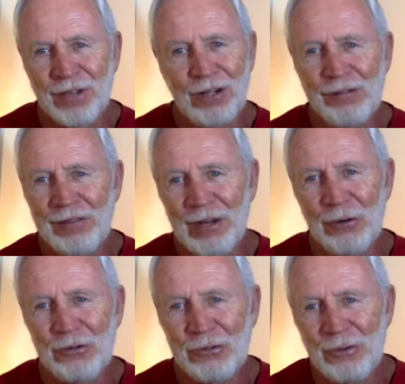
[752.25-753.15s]
Dr.
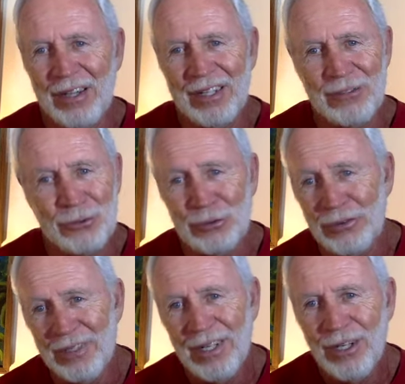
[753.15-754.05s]
Flowers is right. Shoot,
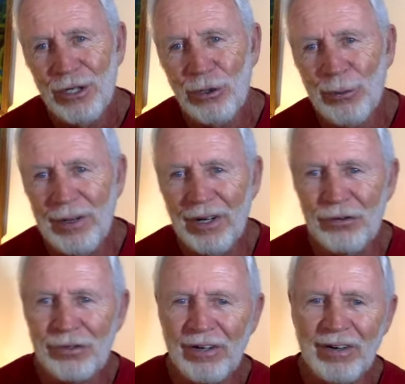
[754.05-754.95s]
who are we to
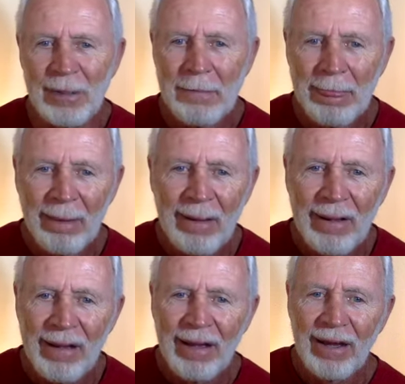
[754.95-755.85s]
disagree?
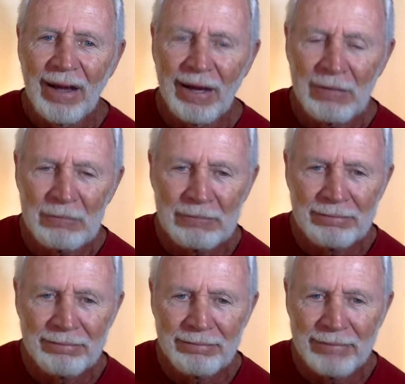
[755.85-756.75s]
Um,
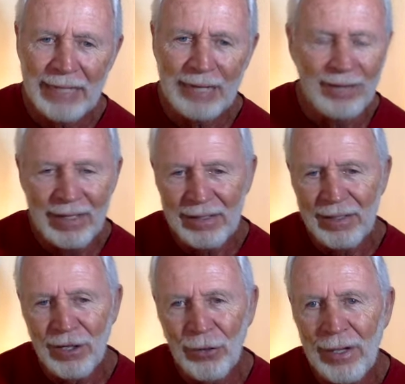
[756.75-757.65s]
and then,
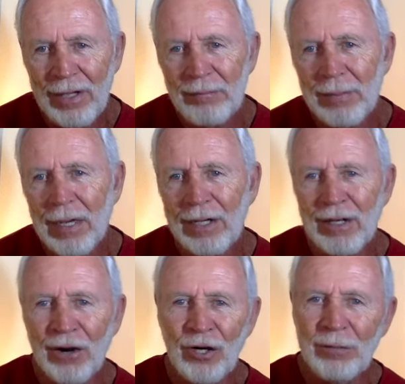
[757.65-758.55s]
you know, he I
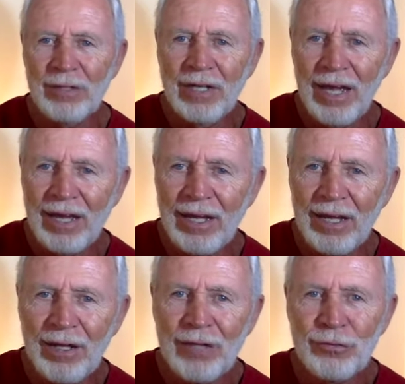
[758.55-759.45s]
heard him today.
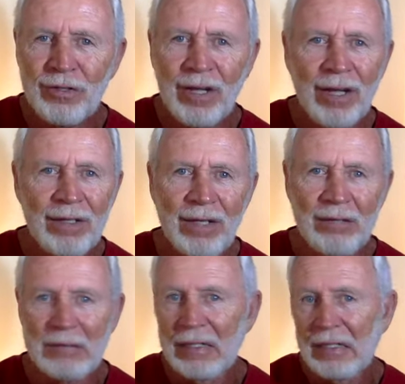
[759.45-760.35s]
He, he's saying that
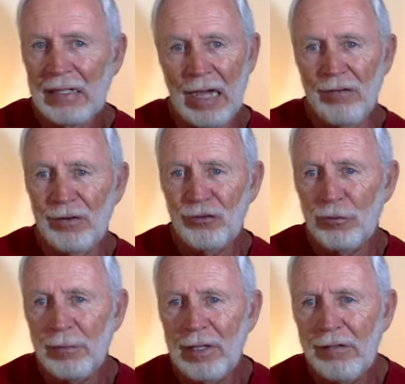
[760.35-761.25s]
Calvinists
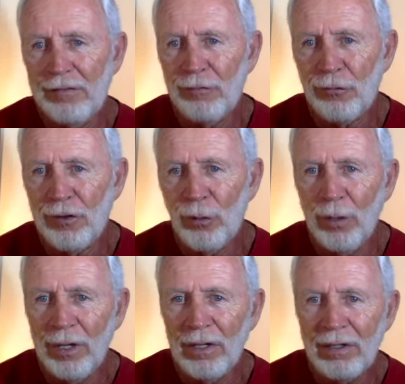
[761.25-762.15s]
don't believe in free
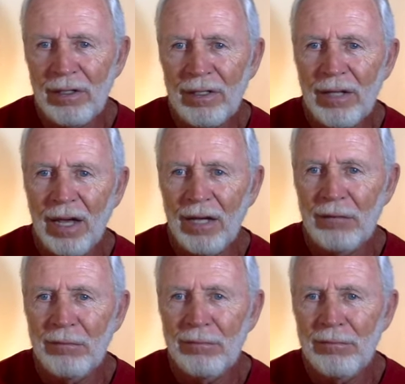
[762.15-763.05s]
will.
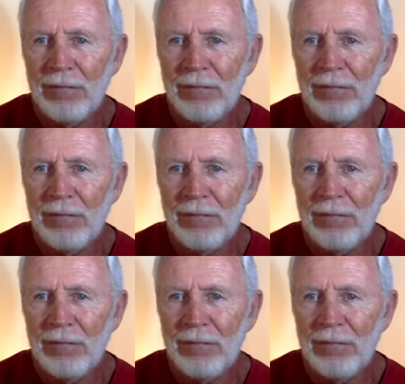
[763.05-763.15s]
Um,